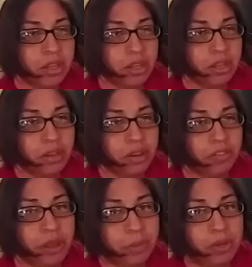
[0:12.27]
your
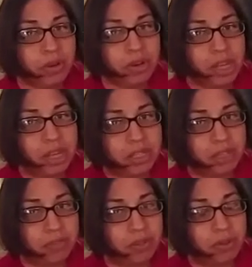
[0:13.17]
family court case
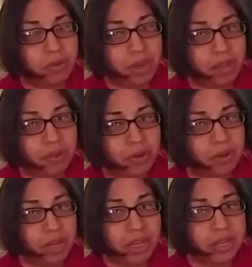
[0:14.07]
if you have a
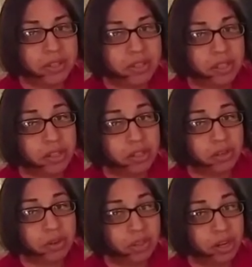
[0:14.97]
court case in
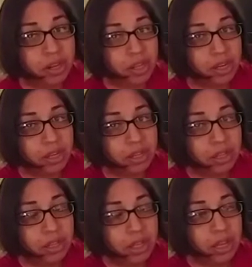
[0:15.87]
North Carolina
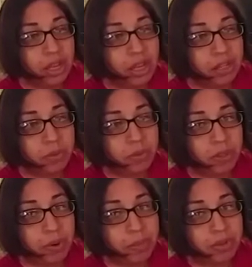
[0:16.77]
and it's with
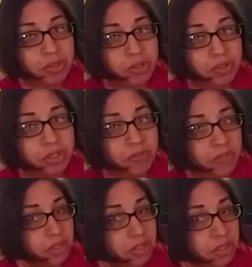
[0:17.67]
Department of Social
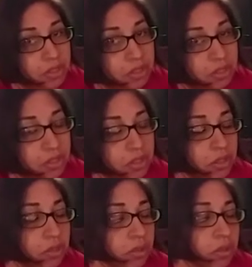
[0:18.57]
Services.
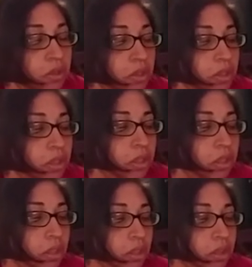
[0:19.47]
So
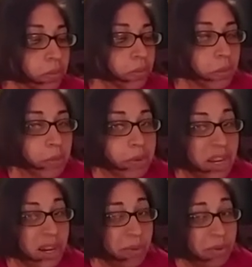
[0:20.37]
been
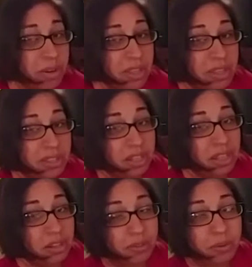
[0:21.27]
meaning to put one of these
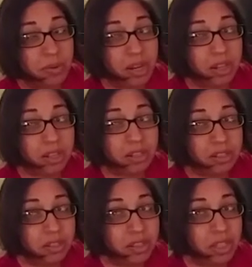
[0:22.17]
together for a while,
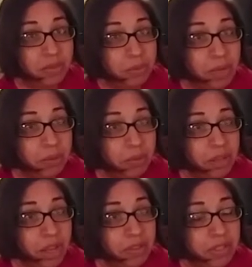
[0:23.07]
just haven't been able
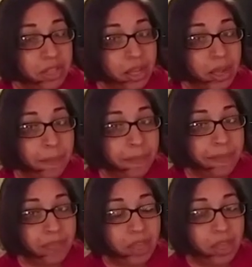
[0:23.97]
to have the time.
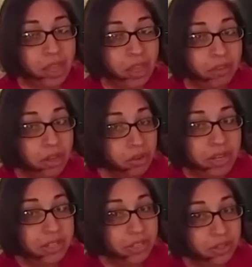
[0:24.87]
I have a good
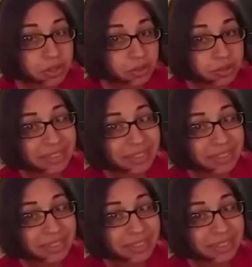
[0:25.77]
reason to.